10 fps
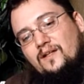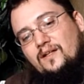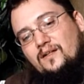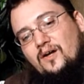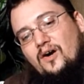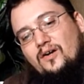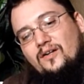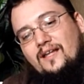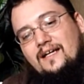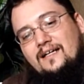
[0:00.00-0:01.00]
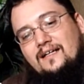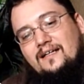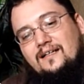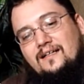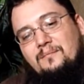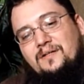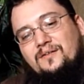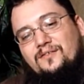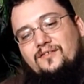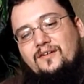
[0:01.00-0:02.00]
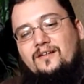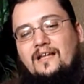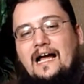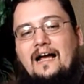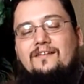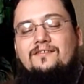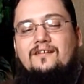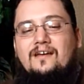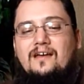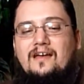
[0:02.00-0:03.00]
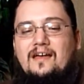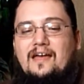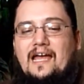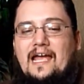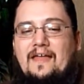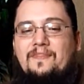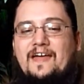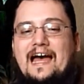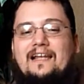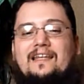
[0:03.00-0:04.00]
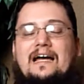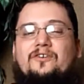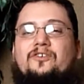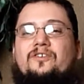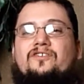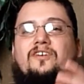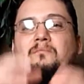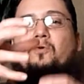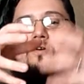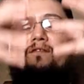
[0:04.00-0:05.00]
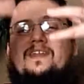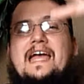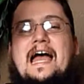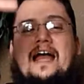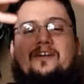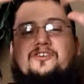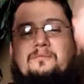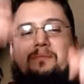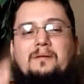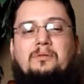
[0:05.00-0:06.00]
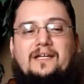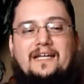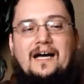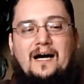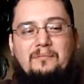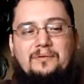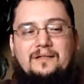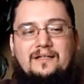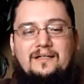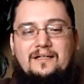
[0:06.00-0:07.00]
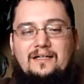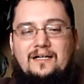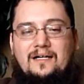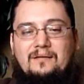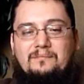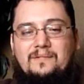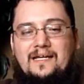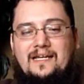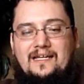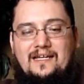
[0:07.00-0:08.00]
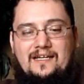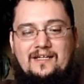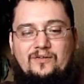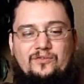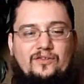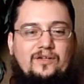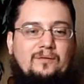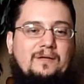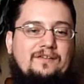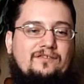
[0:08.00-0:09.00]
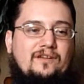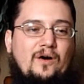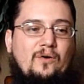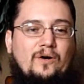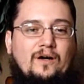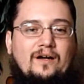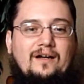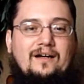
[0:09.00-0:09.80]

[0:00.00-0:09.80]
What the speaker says: longer like a Pilsner glass, and that allows you to see more of the action bubbling up, and it goes a little bit slower.